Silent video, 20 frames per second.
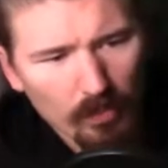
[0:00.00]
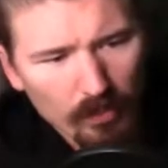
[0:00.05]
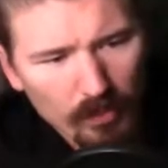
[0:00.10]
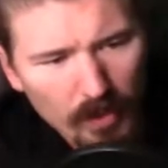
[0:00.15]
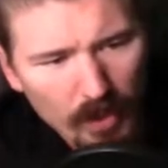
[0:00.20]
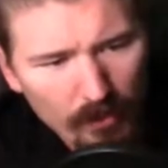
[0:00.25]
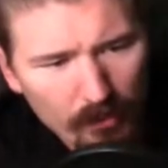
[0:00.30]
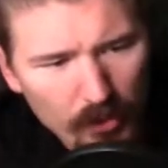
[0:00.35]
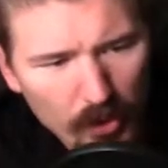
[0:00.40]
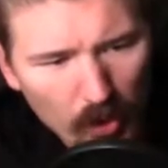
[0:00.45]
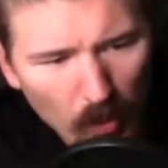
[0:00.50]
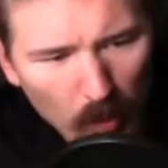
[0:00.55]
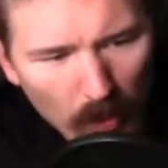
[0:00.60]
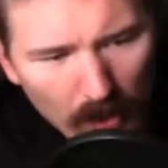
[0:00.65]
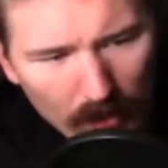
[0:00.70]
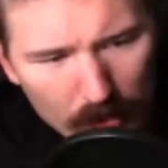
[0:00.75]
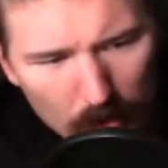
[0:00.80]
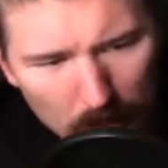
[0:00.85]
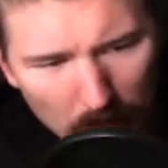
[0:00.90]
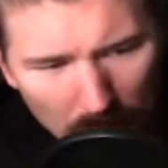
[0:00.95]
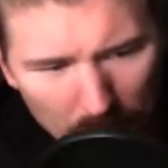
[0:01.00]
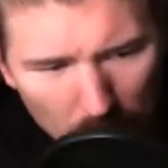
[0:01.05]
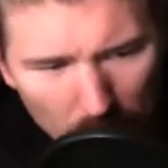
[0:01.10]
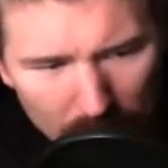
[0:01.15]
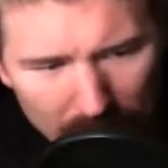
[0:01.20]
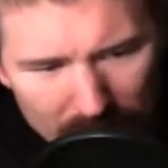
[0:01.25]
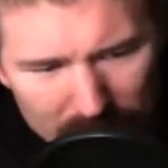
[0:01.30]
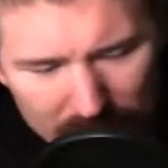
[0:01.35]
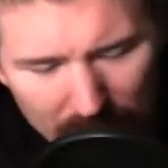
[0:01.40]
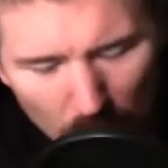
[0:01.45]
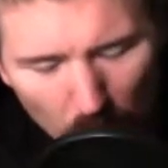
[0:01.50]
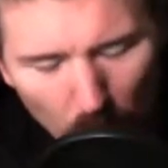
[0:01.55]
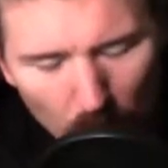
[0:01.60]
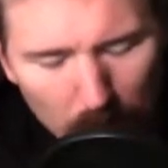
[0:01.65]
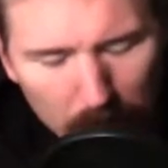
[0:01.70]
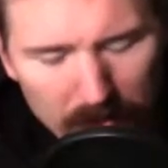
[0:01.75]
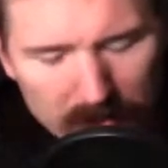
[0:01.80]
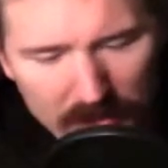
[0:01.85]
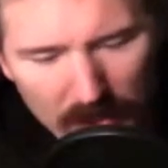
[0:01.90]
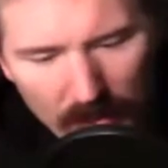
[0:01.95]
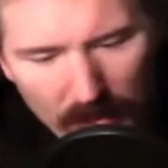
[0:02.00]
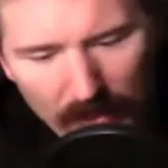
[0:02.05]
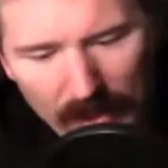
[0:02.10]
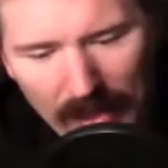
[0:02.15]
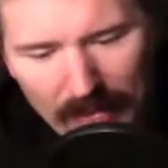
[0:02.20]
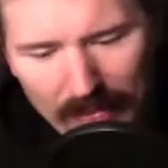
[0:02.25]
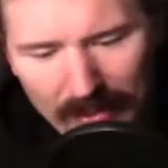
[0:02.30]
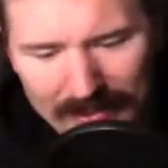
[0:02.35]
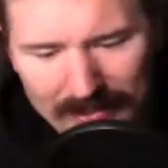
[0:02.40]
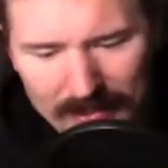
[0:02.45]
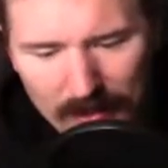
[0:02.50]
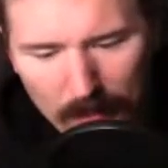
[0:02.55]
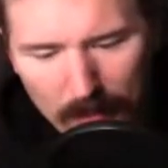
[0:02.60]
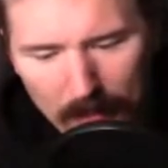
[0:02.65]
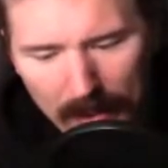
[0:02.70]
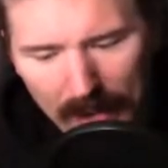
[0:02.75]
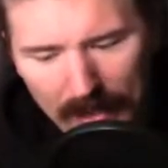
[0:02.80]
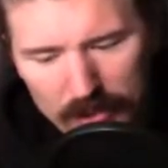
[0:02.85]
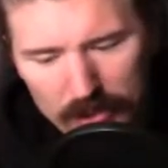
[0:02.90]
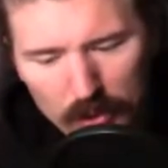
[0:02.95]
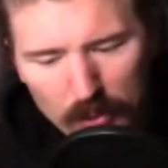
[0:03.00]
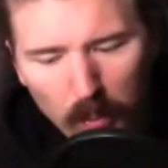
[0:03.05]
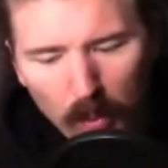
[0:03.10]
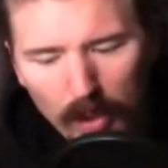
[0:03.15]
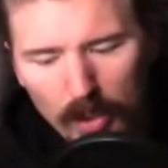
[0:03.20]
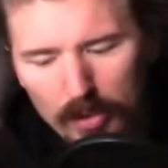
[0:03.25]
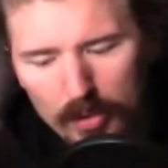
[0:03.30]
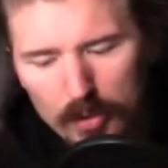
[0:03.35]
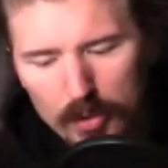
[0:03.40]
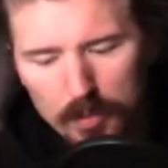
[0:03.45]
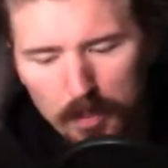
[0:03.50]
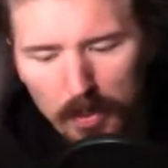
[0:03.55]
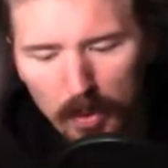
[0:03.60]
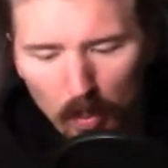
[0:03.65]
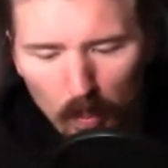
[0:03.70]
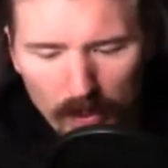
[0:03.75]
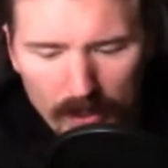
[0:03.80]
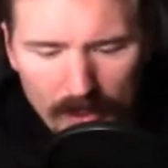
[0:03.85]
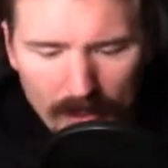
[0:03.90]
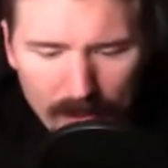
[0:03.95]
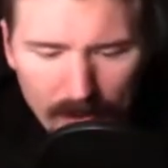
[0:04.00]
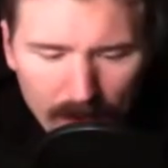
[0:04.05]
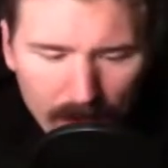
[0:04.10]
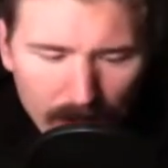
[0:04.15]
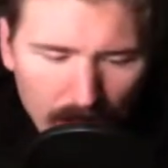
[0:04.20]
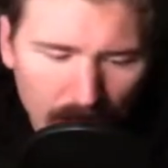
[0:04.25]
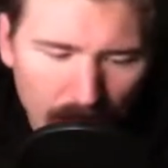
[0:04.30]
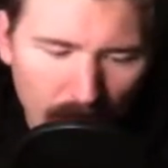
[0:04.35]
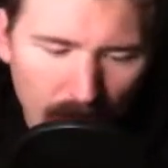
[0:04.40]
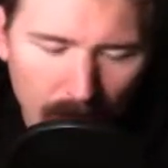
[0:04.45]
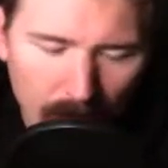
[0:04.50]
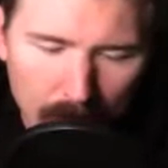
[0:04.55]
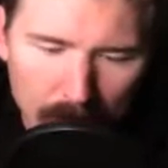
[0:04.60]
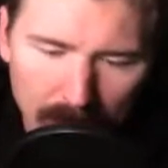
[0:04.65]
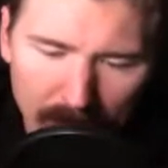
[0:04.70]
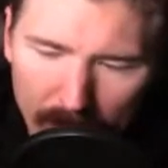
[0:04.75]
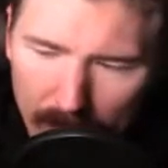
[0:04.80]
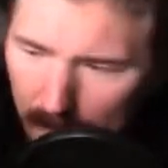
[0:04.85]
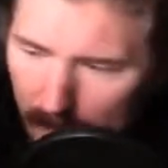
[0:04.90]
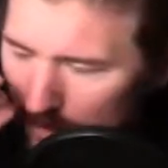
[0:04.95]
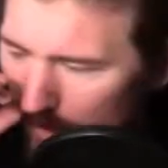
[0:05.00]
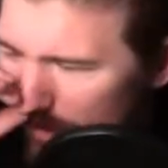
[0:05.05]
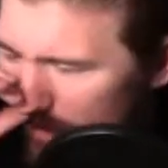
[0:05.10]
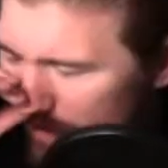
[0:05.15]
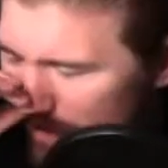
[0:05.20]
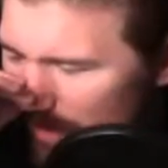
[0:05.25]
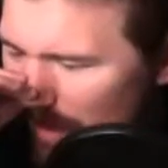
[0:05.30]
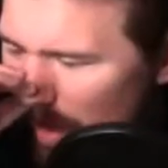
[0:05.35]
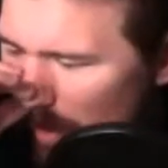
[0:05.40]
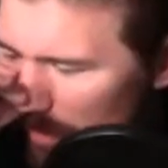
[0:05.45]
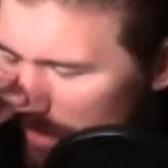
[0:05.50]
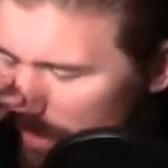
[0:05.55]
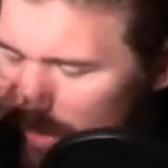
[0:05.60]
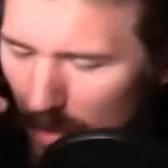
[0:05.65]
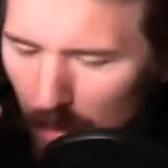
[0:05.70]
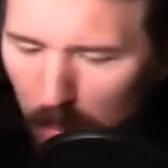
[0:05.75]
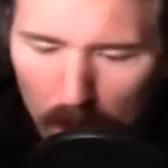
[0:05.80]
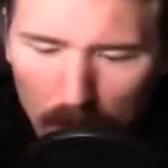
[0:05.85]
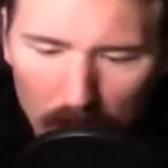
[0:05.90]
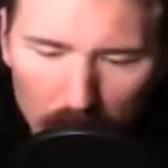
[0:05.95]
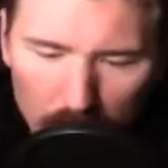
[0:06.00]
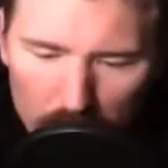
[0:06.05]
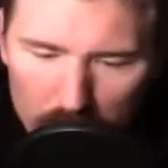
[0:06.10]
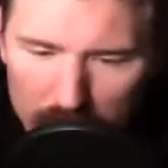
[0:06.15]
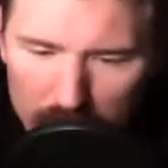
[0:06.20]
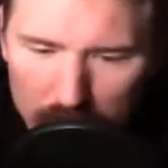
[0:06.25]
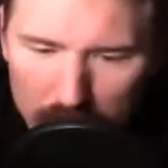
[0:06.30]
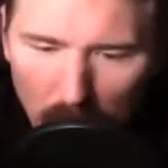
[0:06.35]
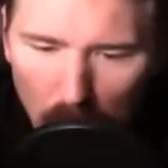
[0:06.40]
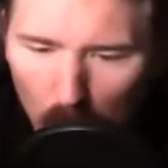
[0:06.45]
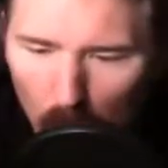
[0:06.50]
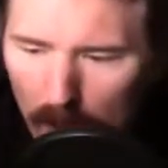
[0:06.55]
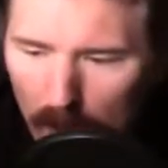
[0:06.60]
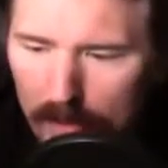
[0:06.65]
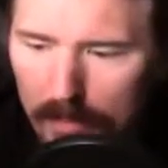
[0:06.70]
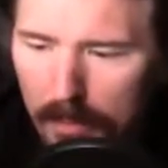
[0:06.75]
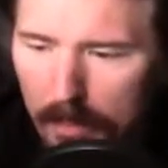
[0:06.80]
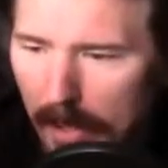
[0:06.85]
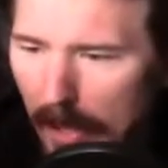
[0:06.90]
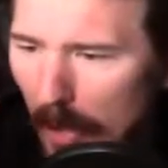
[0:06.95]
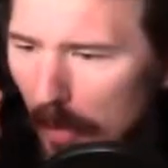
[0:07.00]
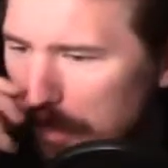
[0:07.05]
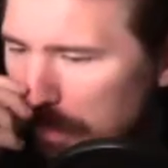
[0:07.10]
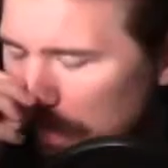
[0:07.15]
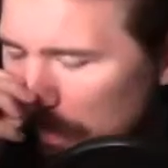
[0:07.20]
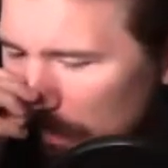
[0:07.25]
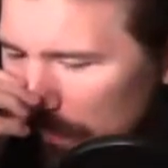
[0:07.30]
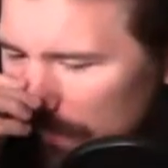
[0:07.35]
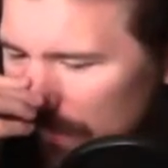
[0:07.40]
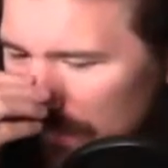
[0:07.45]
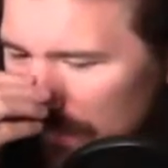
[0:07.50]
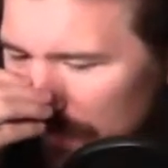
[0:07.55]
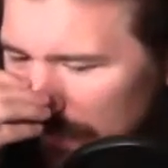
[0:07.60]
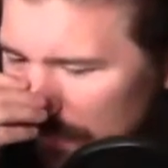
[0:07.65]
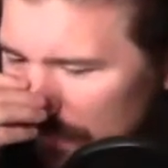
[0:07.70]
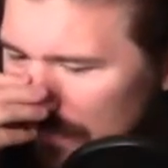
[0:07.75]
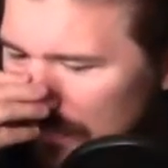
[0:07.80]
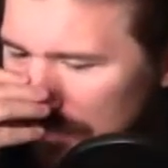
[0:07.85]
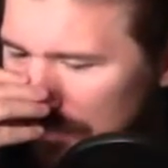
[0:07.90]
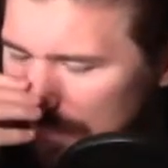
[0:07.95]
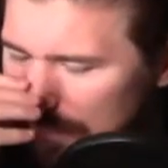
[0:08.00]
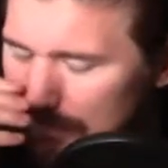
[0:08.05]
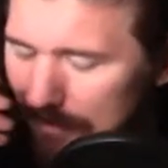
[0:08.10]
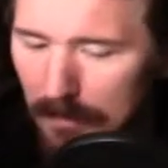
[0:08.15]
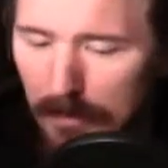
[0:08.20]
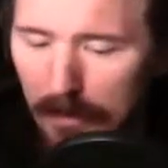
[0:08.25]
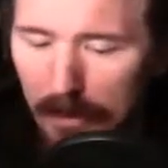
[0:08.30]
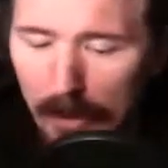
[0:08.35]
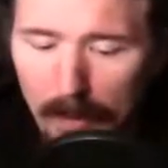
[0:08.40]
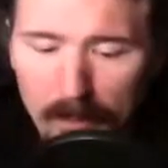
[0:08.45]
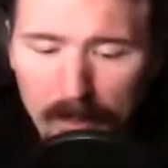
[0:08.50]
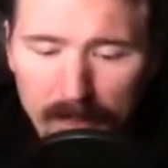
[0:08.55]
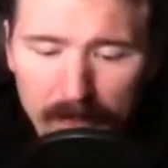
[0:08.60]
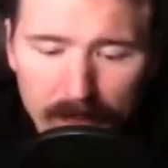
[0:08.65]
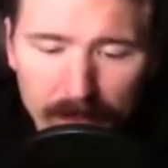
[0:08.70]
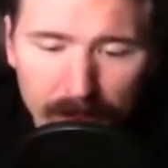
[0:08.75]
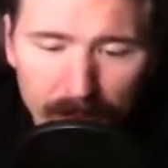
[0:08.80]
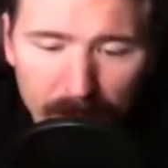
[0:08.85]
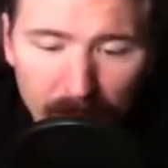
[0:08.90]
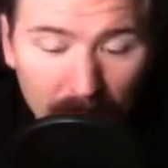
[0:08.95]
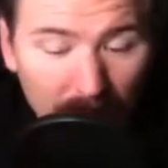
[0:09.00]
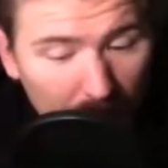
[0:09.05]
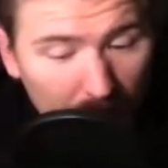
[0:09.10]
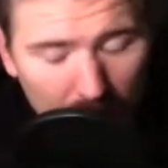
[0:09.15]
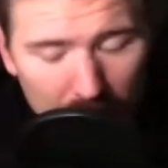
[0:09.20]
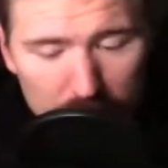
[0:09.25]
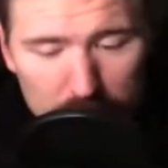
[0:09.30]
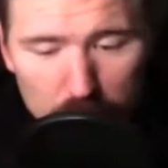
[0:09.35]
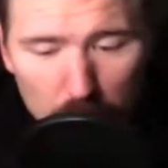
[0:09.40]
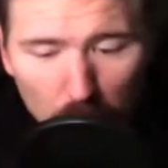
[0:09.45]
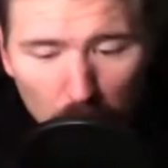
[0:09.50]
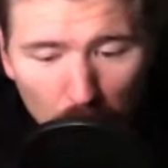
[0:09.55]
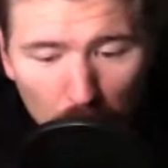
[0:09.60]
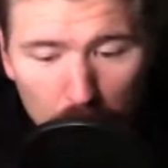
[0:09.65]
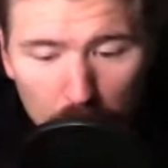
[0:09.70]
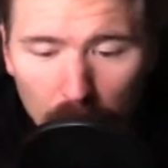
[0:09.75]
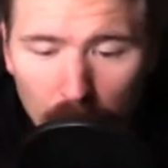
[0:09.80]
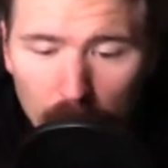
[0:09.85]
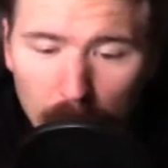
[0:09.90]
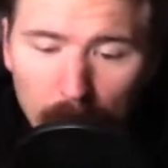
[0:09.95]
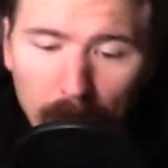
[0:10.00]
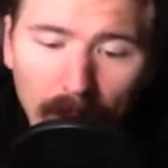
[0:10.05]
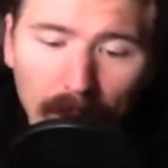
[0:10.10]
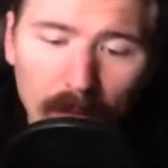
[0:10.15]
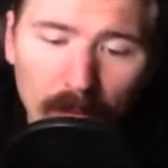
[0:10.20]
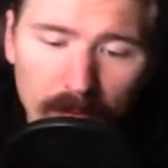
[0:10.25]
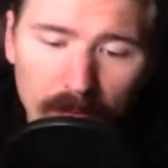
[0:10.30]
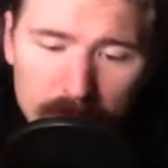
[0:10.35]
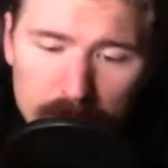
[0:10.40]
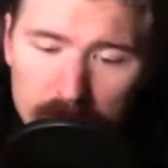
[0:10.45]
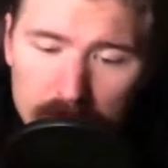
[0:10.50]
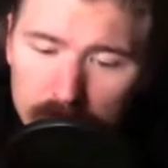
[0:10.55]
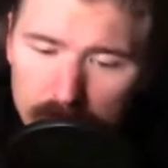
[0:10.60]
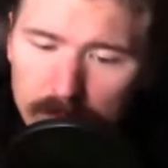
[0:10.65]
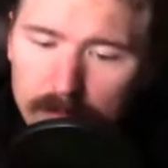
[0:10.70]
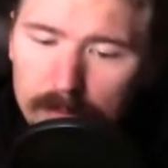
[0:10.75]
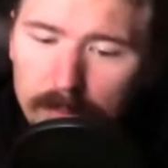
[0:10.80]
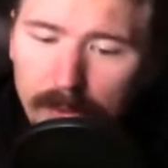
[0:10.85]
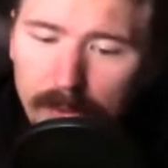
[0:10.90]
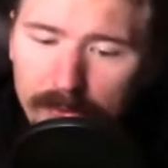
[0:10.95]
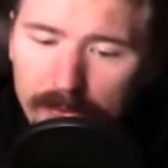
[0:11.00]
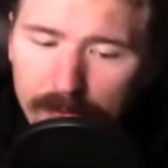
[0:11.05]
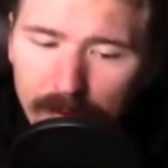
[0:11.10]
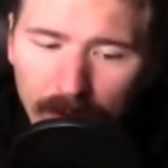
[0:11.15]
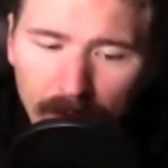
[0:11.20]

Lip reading: if you're whatever your body weight is, take 1% of that. That's the max you'd want to lose per week. And then the slowest you'd want to lose is about 1 pound per week. Okay, unless you were under 100 pounds, but